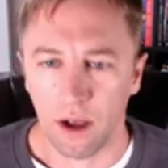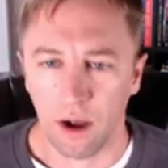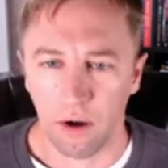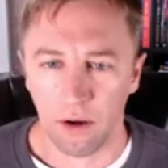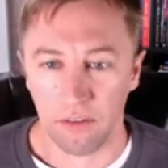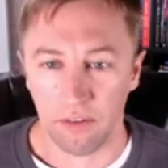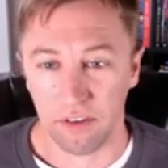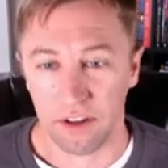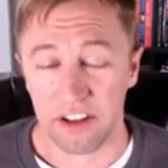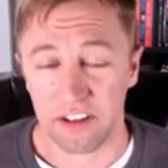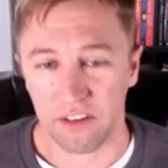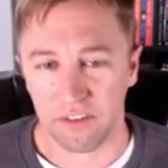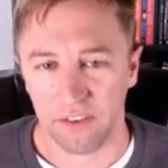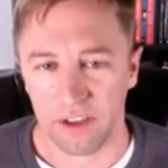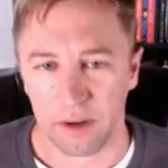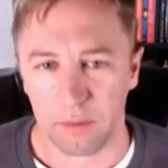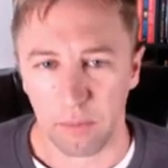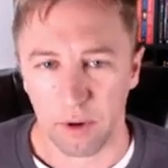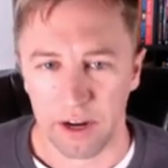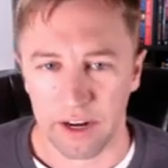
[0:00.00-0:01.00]
if it is a
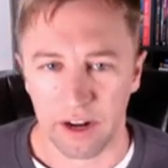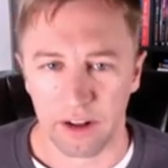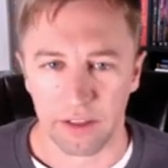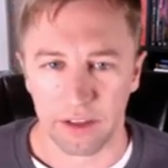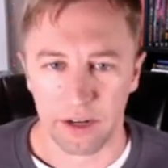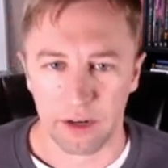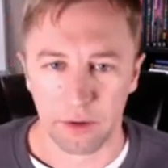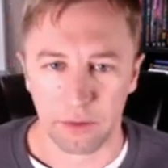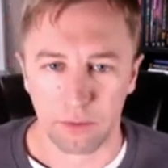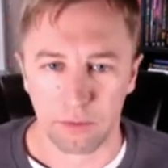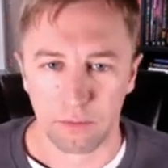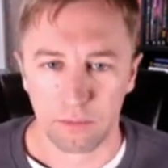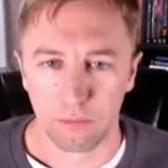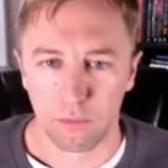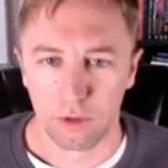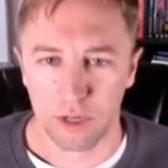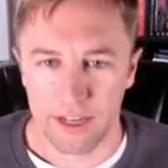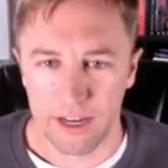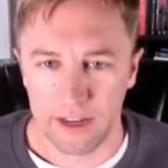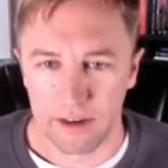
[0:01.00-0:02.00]
fake breakout, then it would
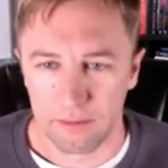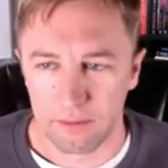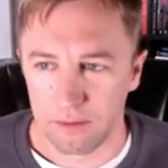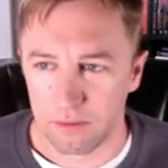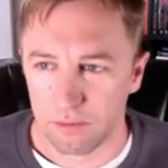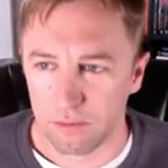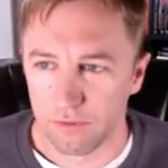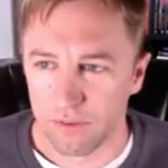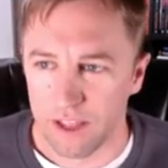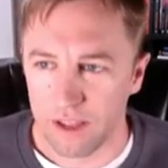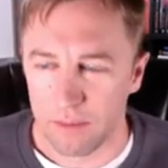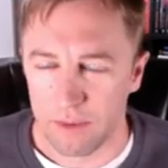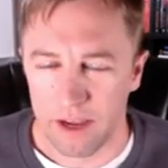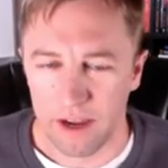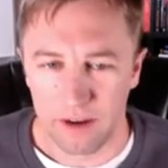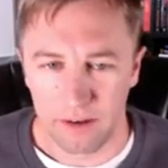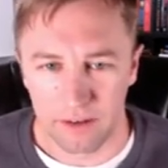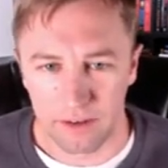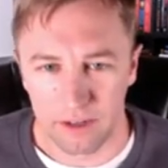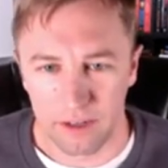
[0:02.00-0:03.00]
pretend, it would fake me out
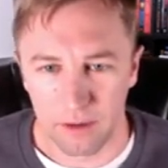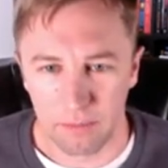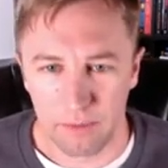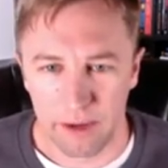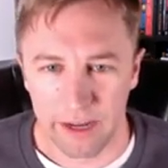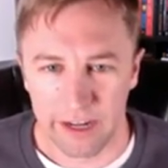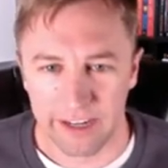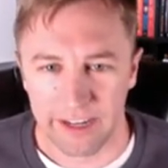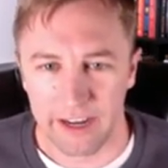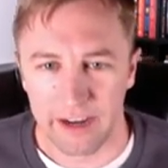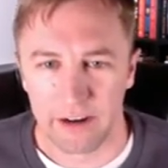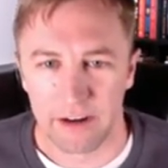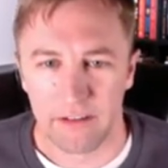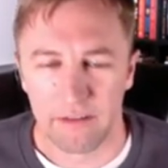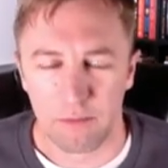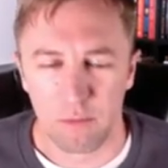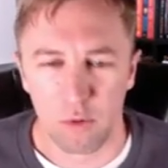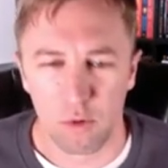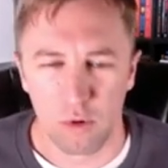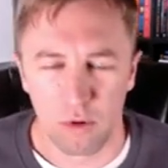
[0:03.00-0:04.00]
and then come back down even
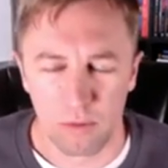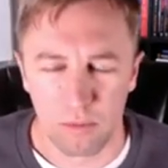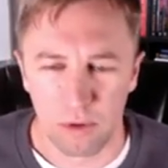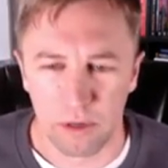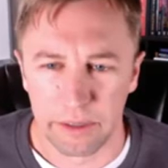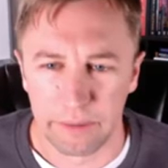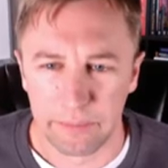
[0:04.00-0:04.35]
more, but